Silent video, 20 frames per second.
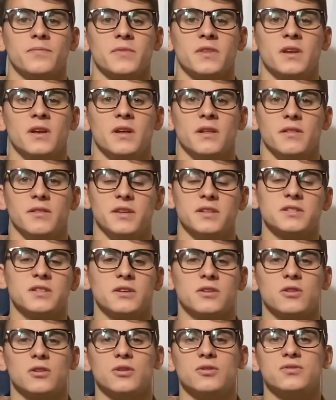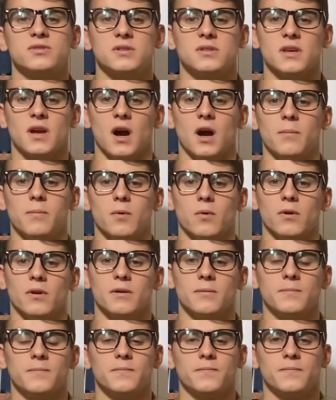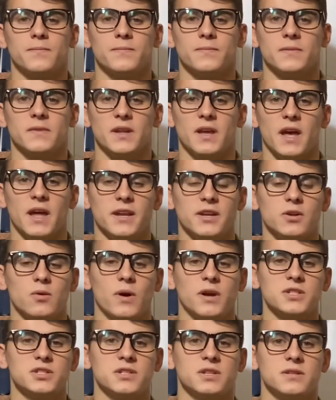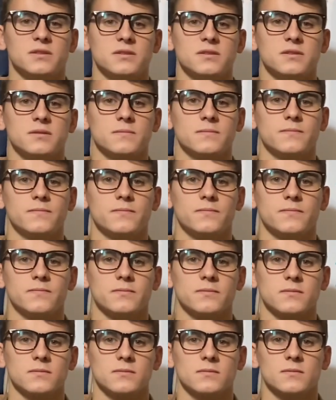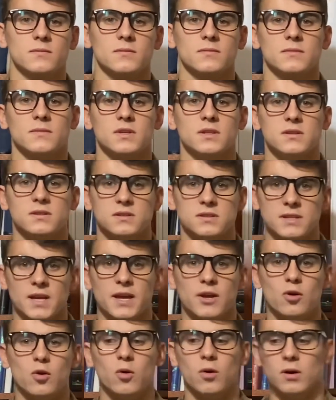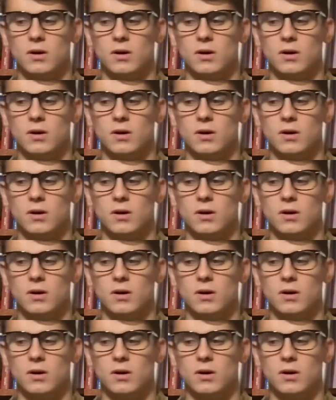This concludes the Opord. Any questions? Stay Hua.